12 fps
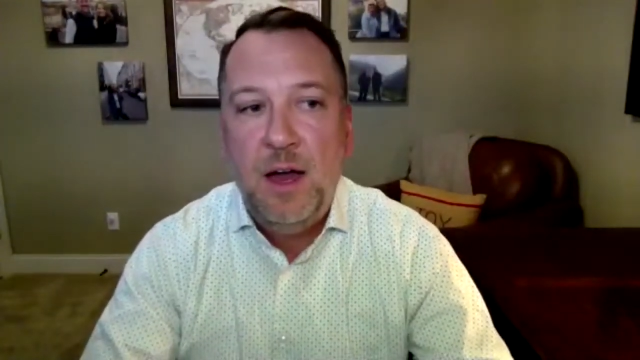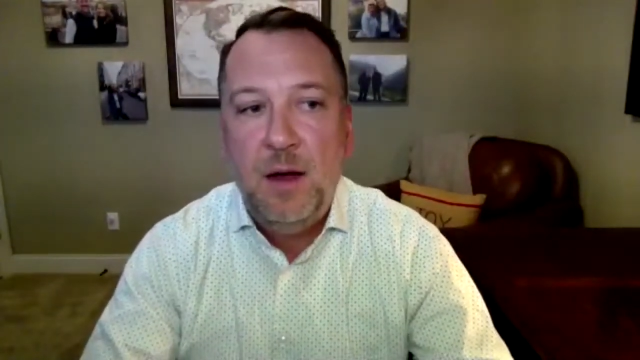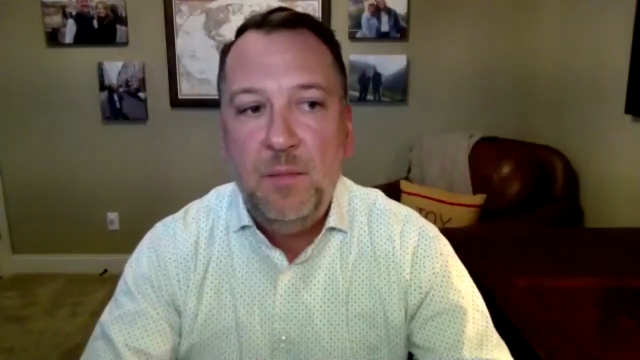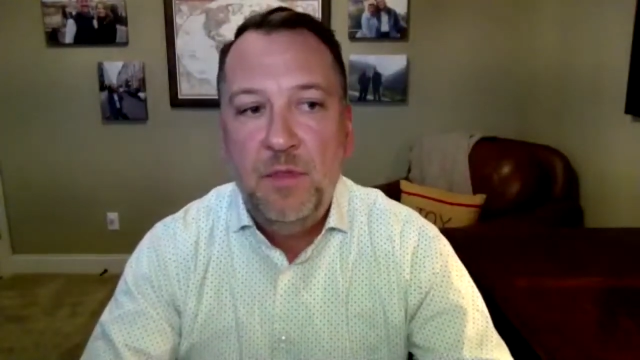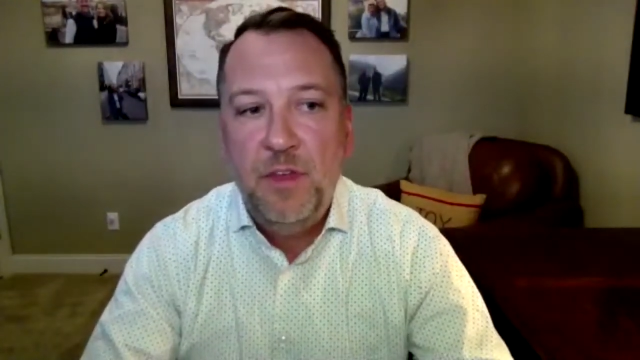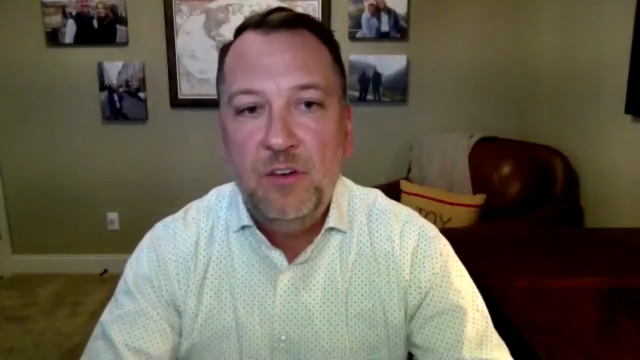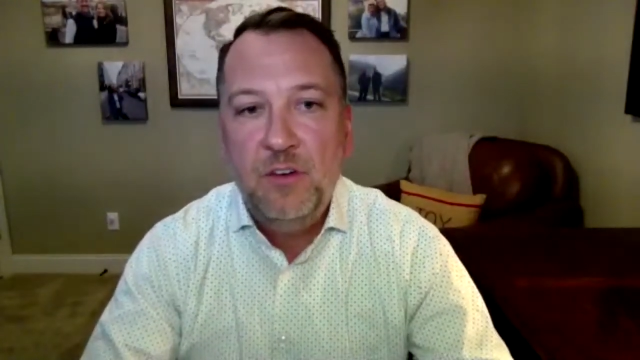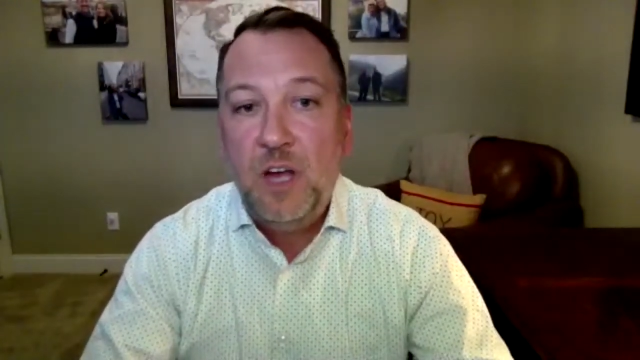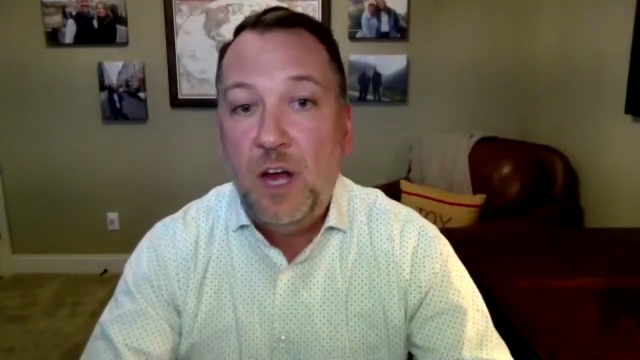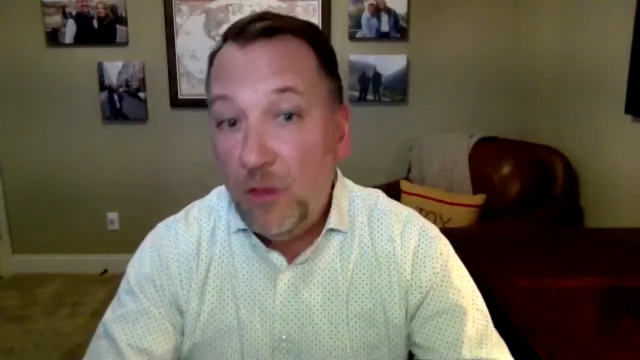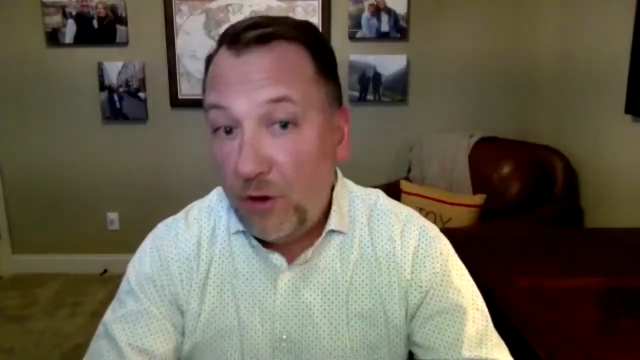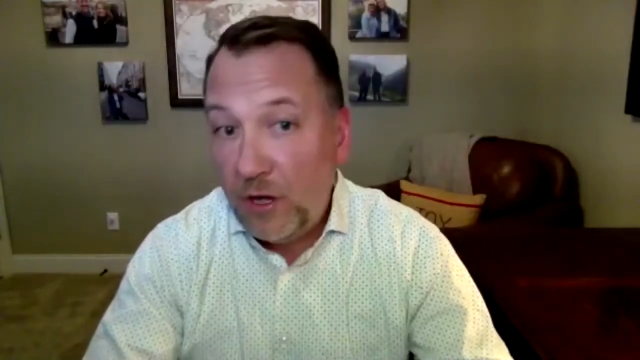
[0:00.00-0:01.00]
there's
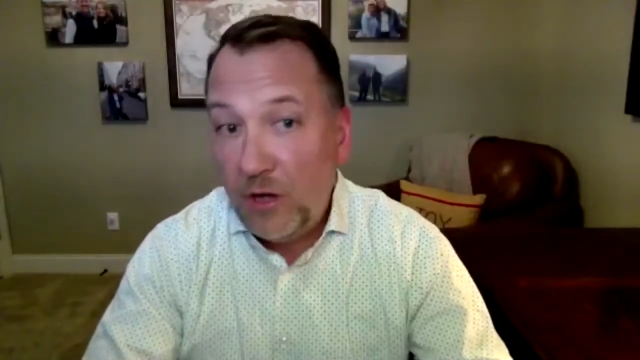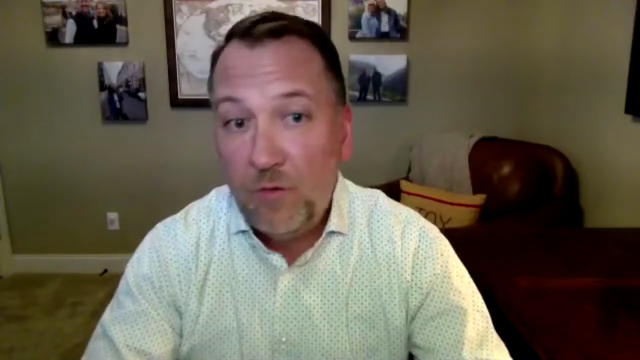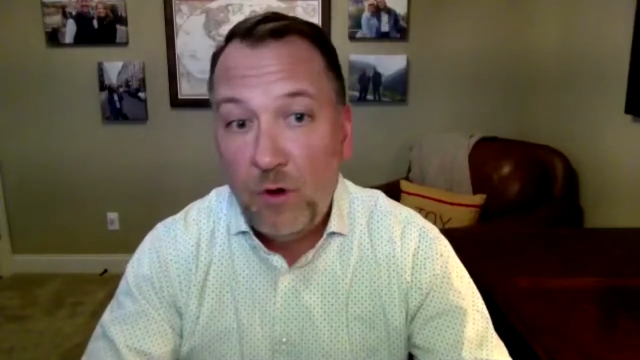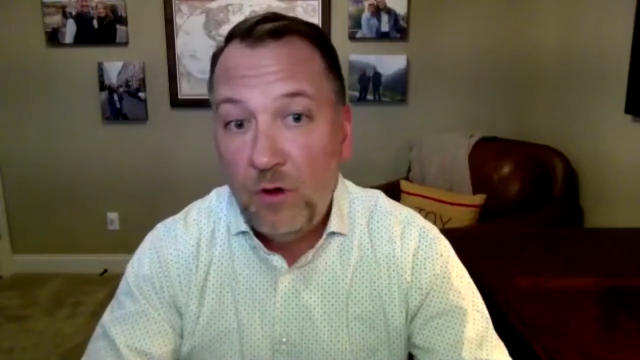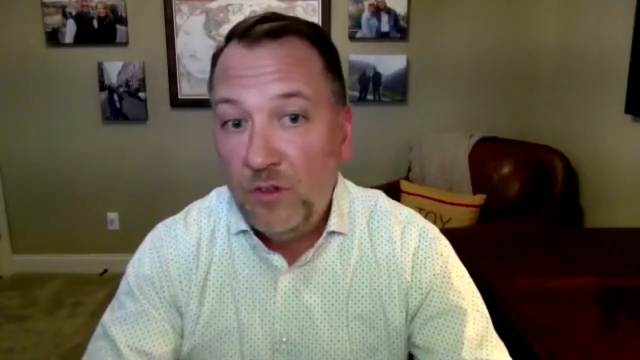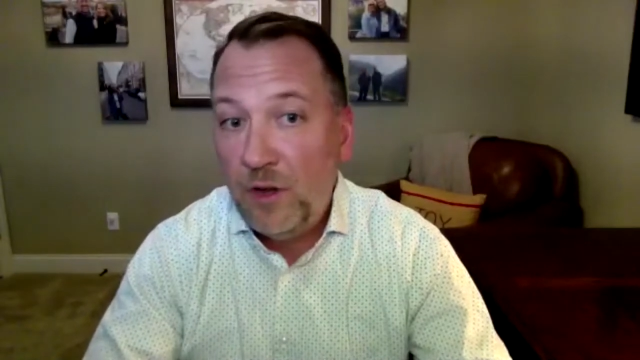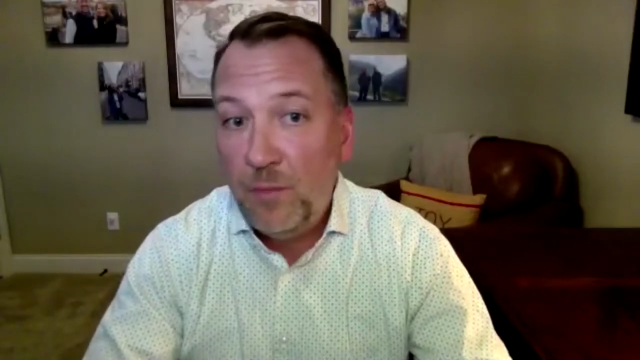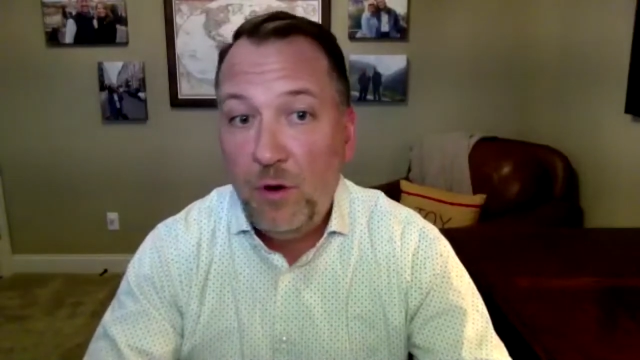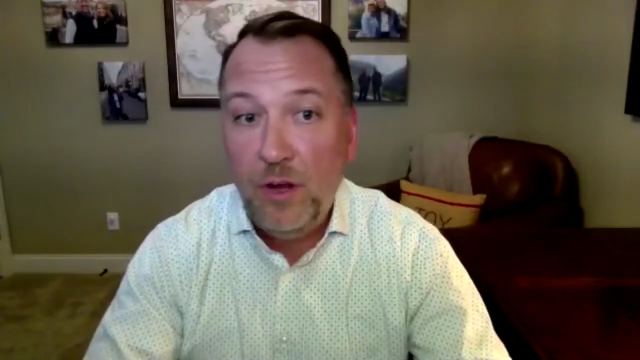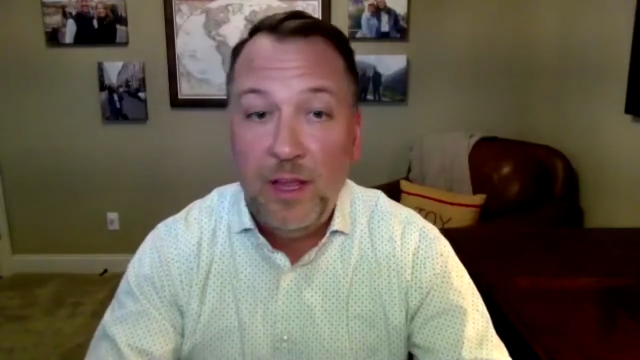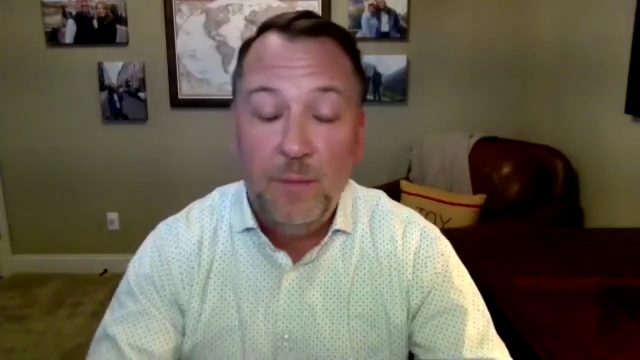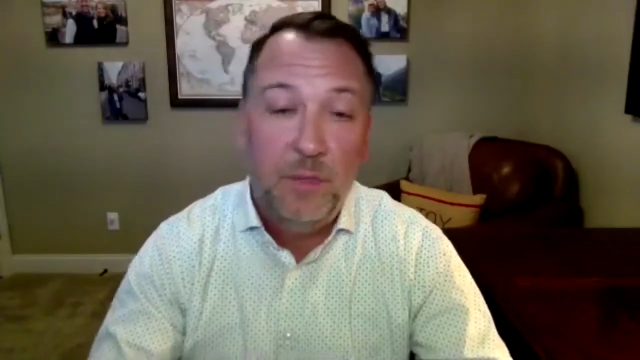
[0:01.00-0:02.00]
other controls they're
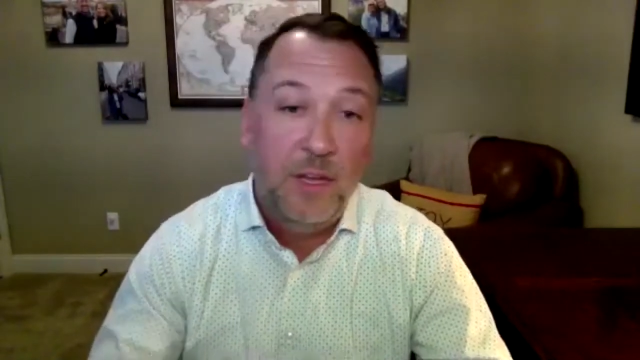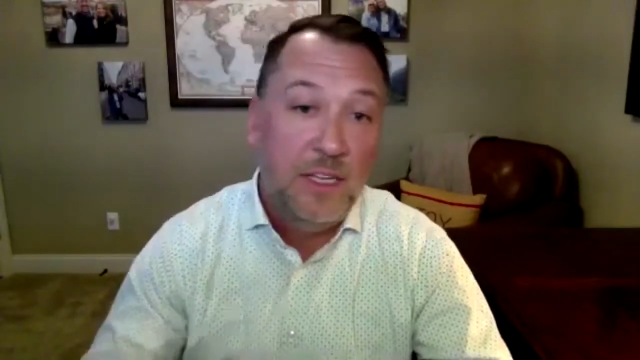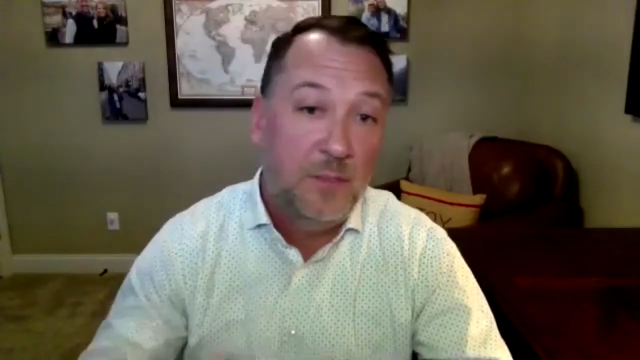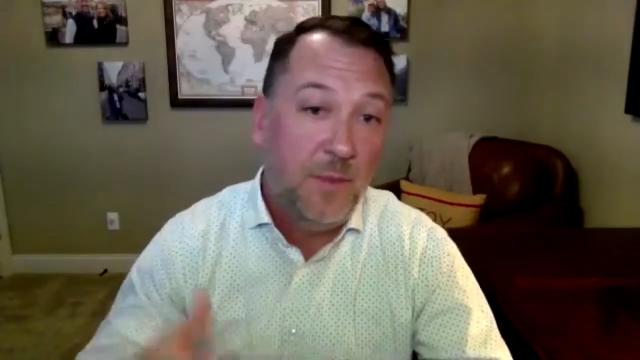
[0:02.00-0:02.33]
putting in place,